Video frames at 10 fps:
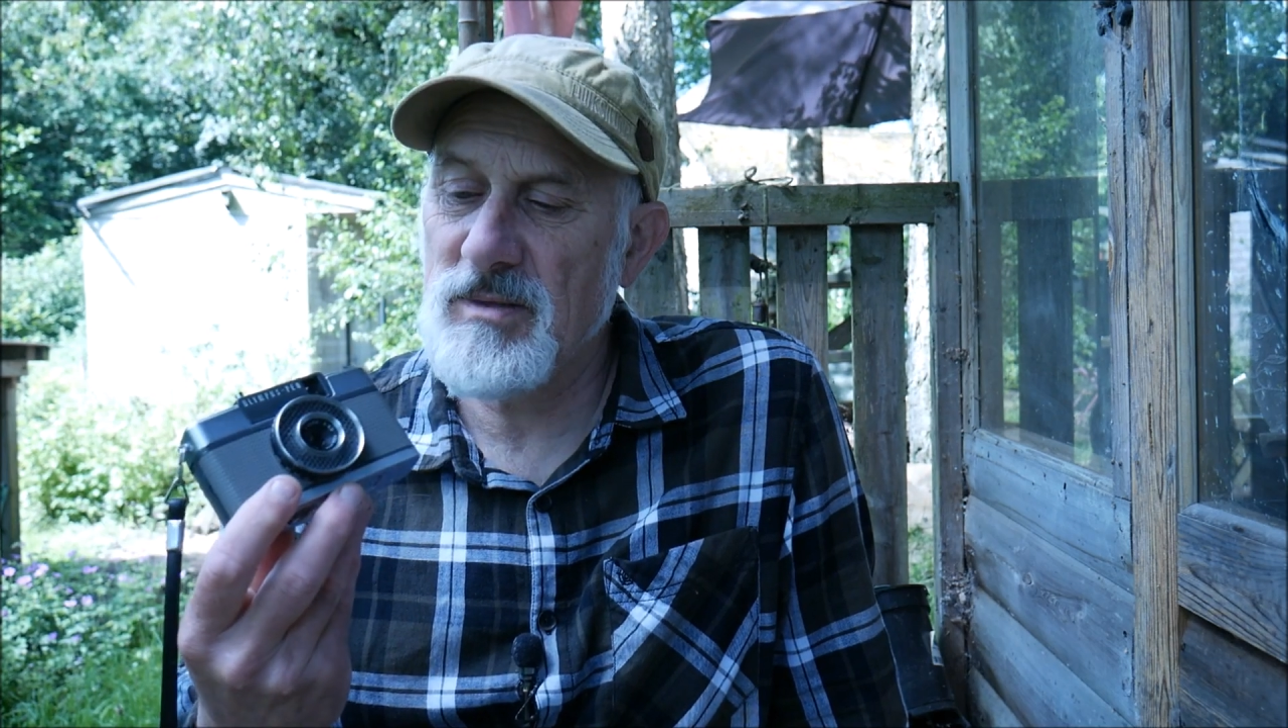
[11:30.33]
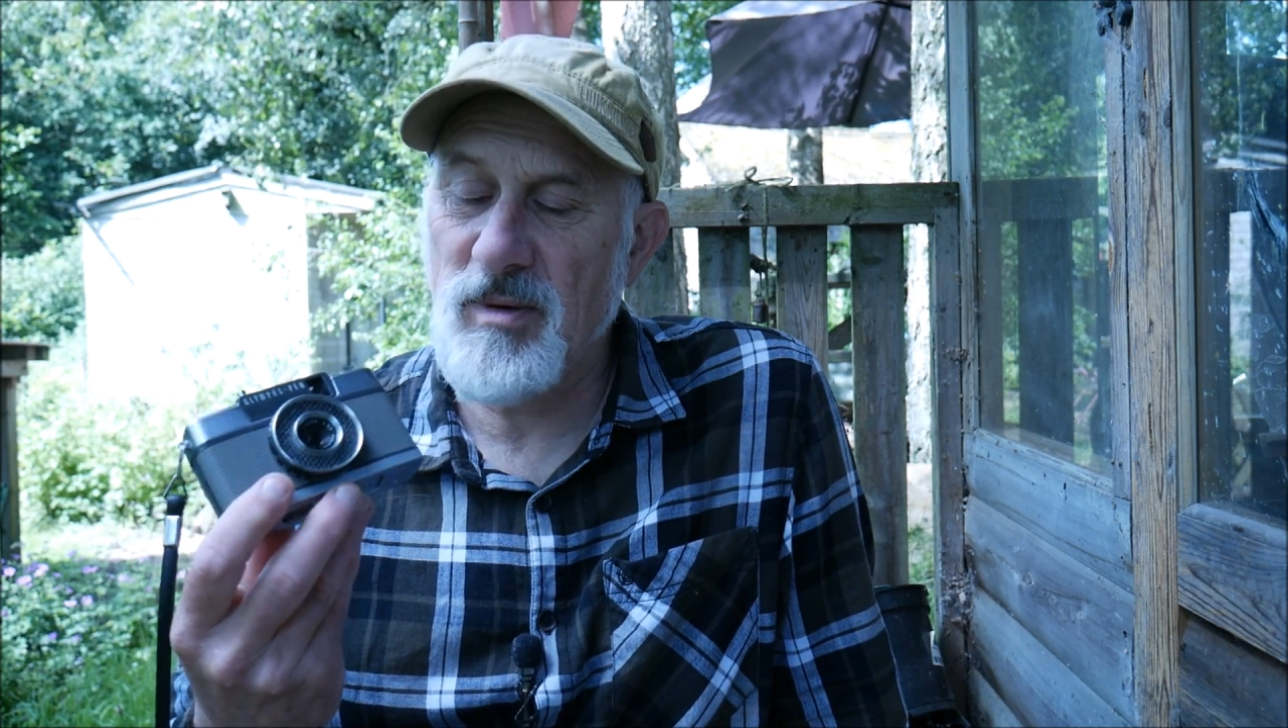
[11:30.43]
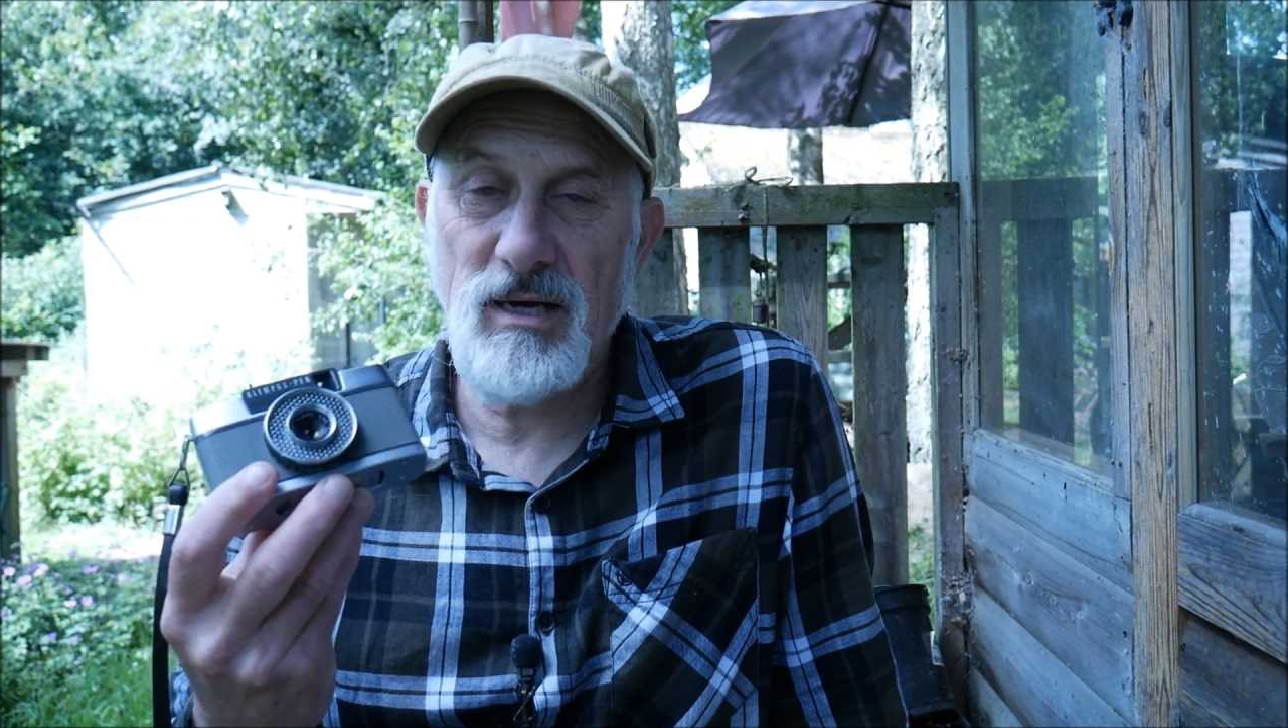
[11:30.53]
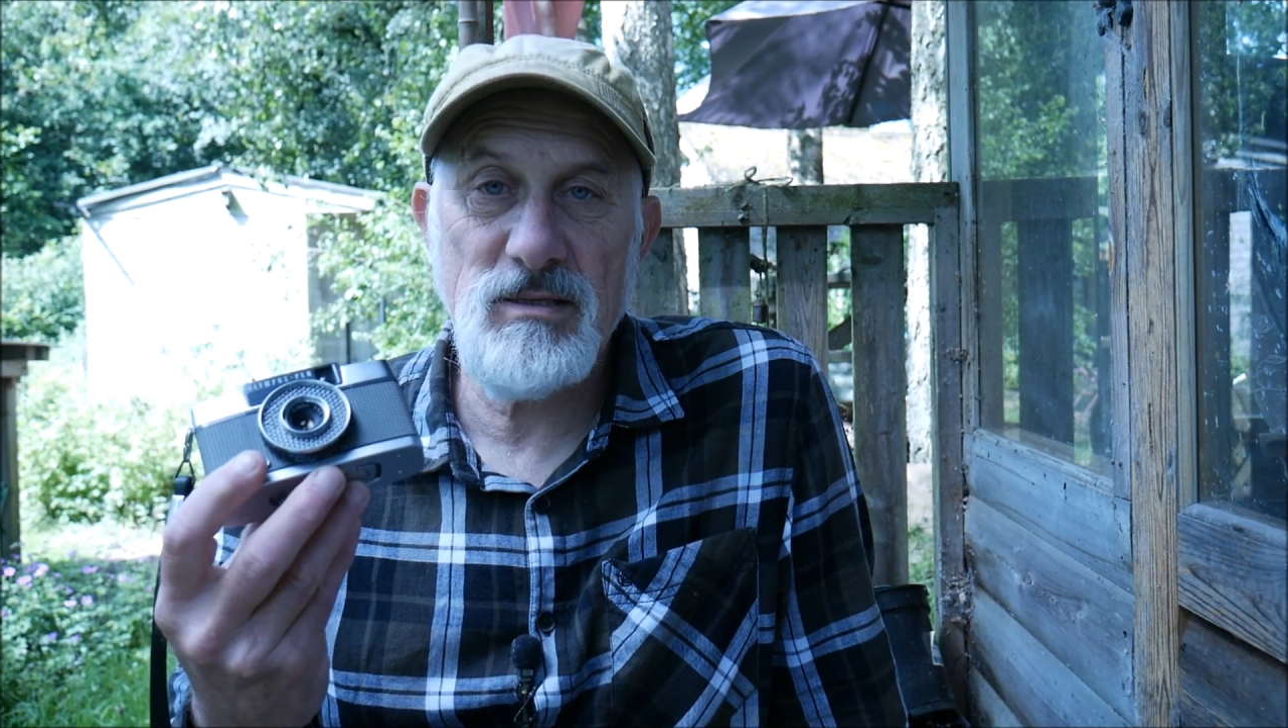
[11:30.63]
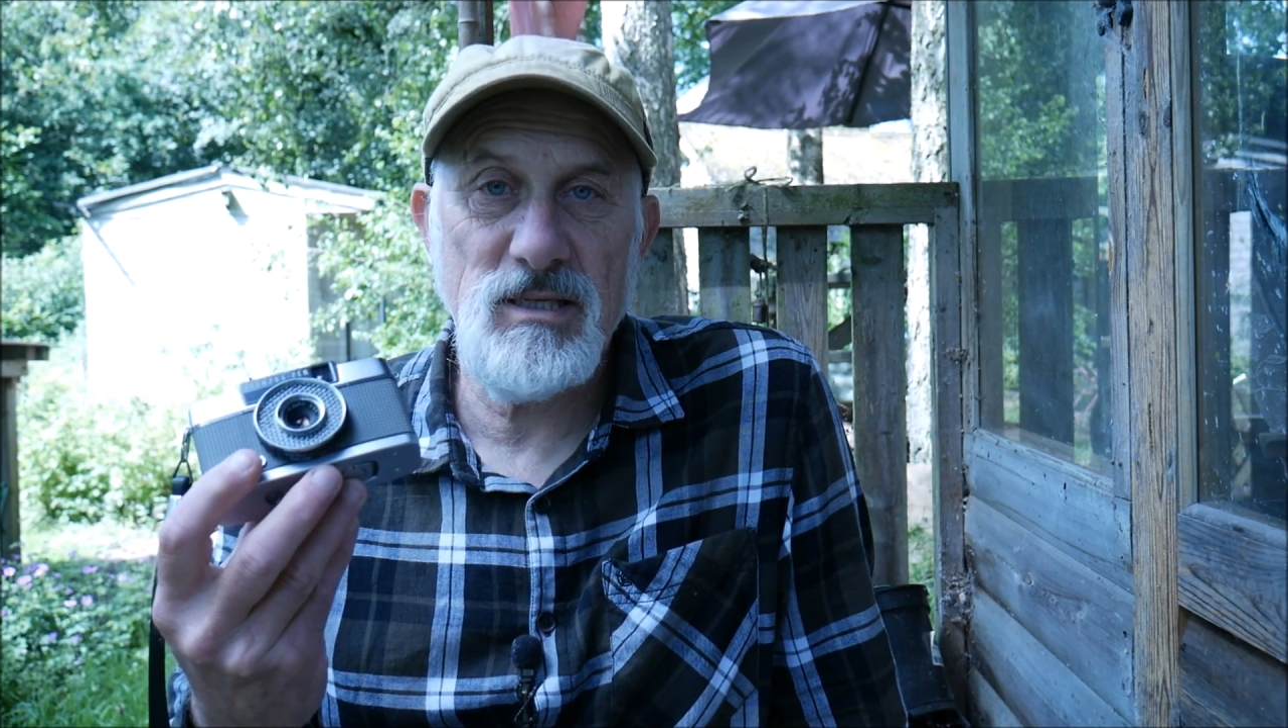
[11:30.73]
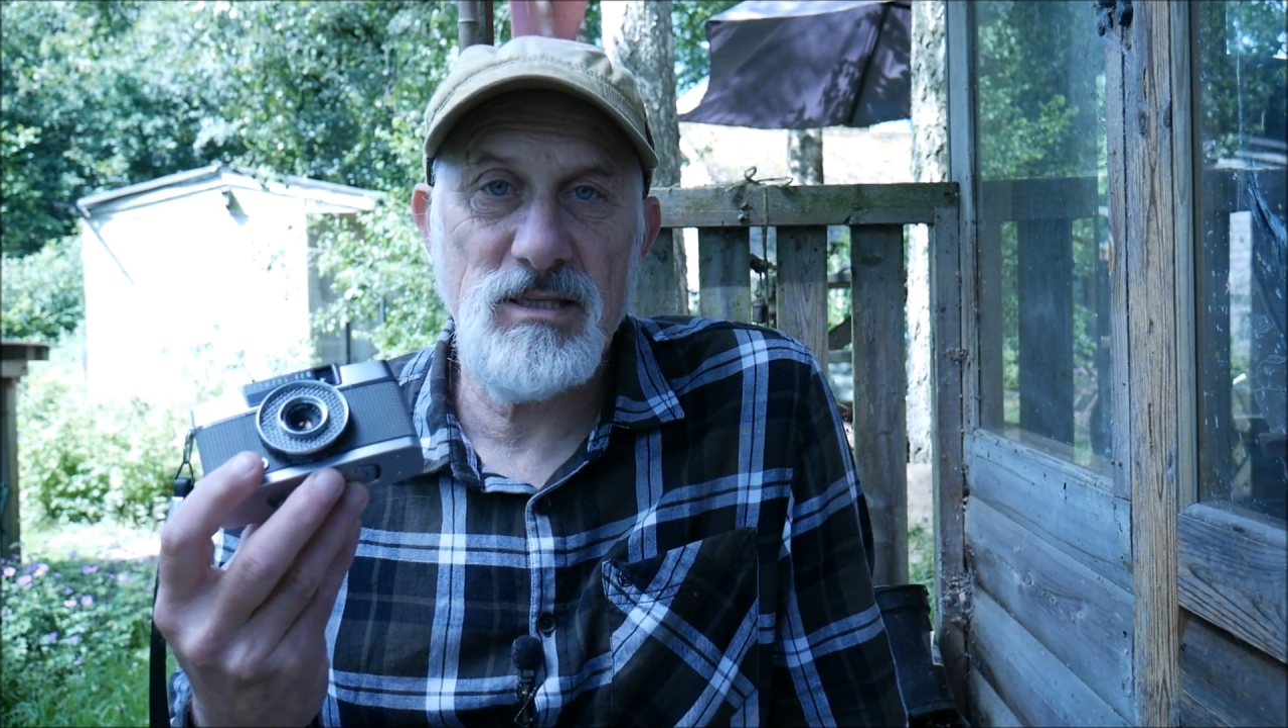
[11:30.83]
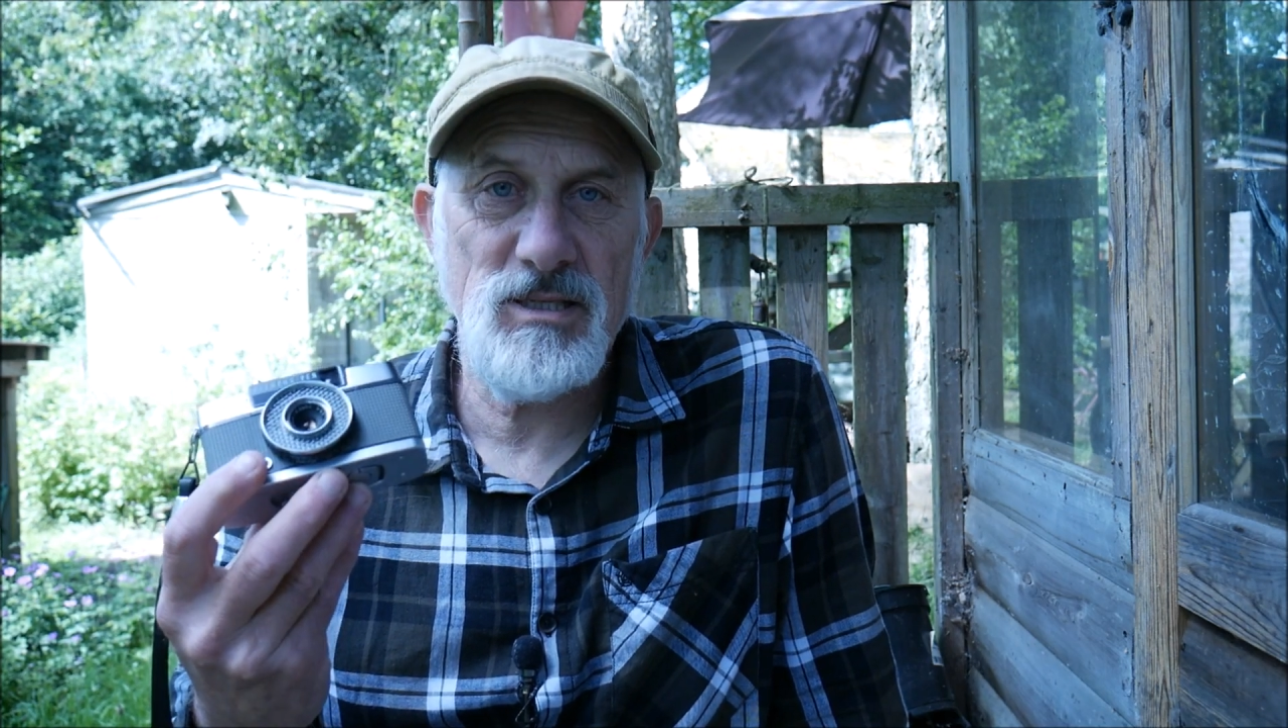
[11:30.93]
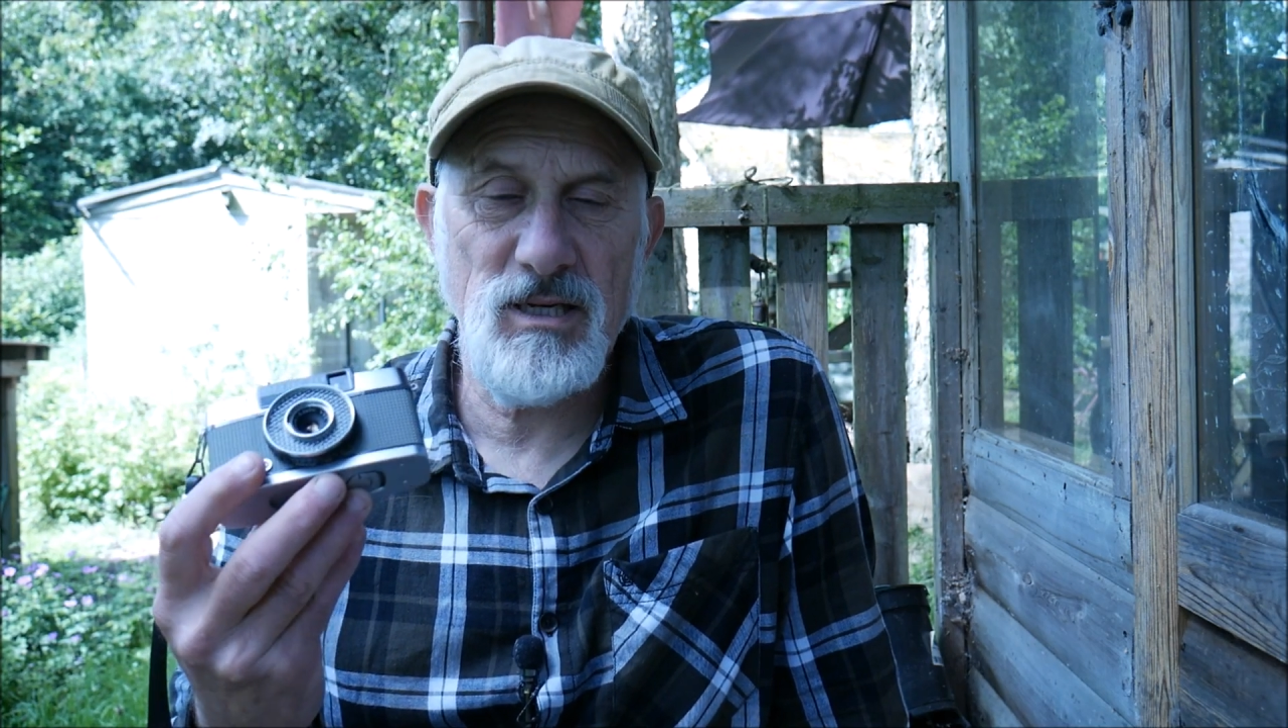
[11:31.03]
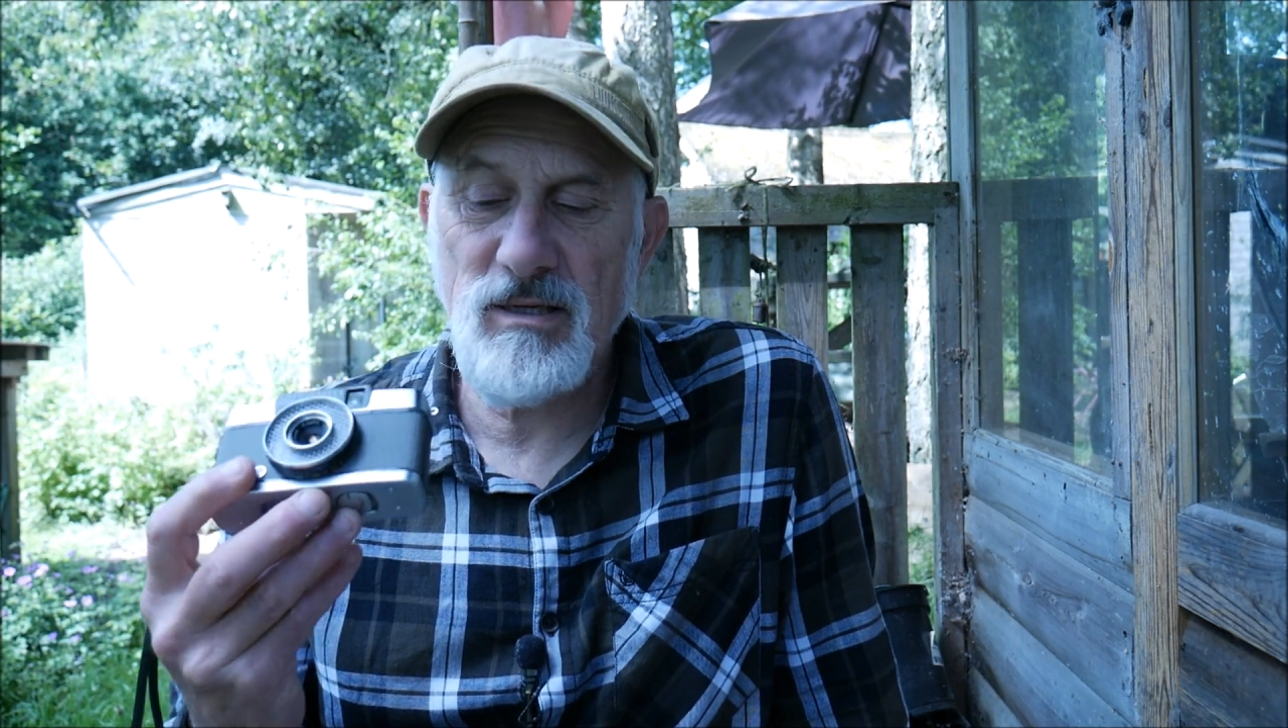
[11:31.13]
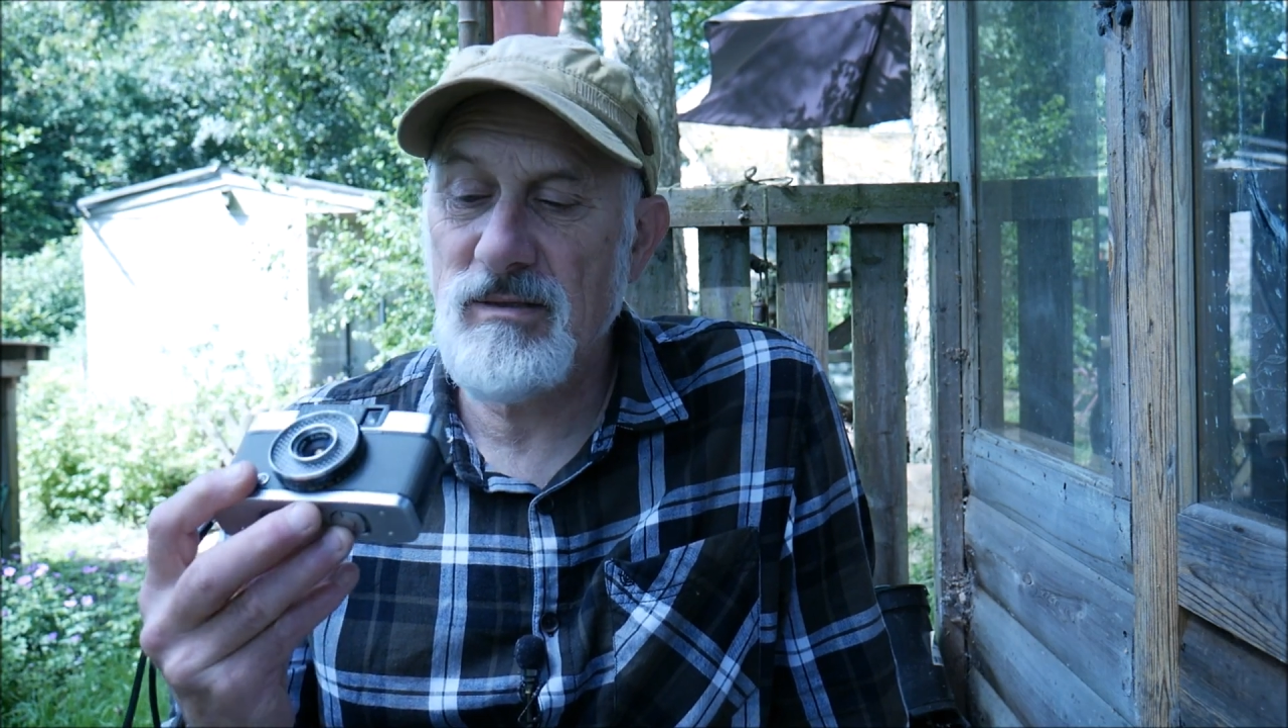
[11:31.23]
about it,
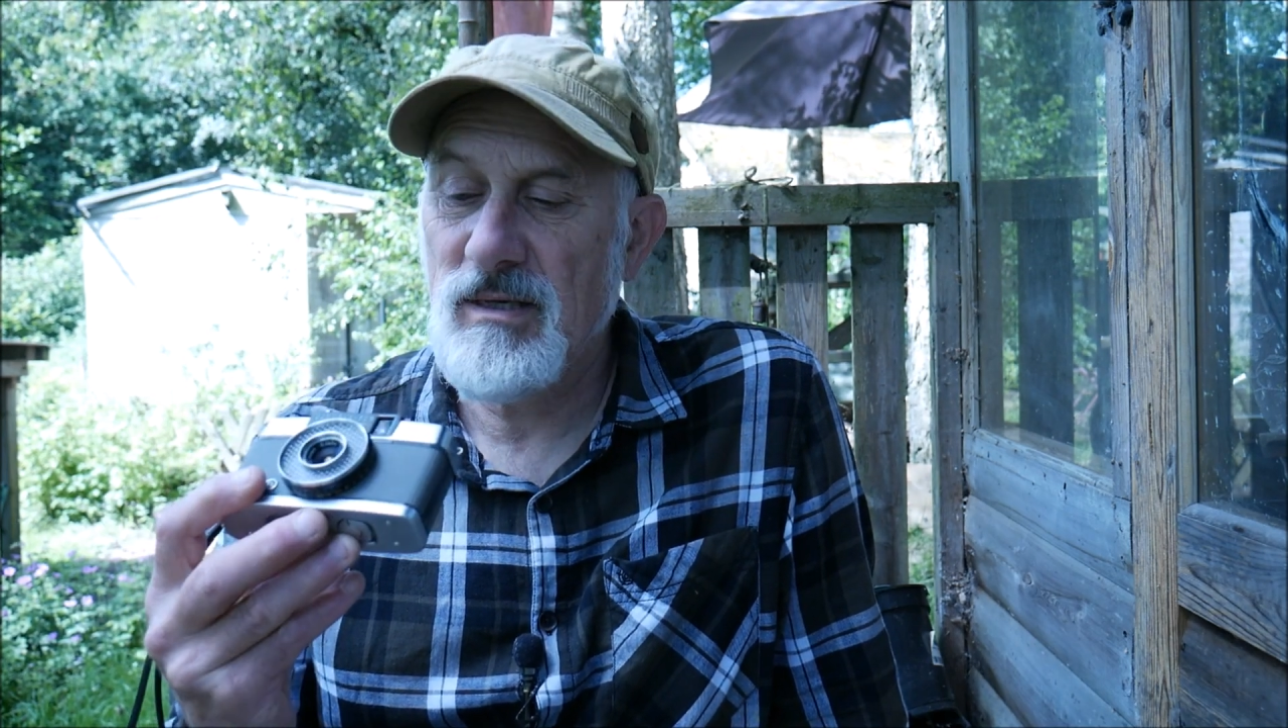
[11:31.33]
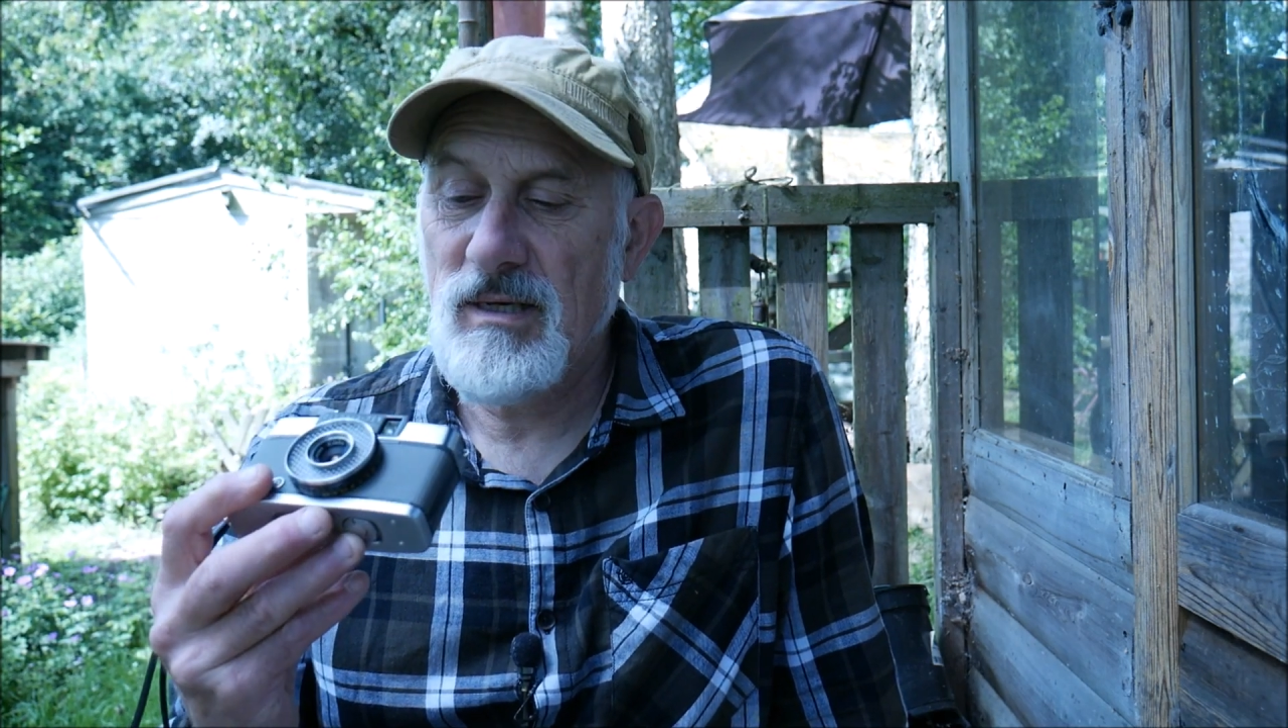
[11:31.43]
so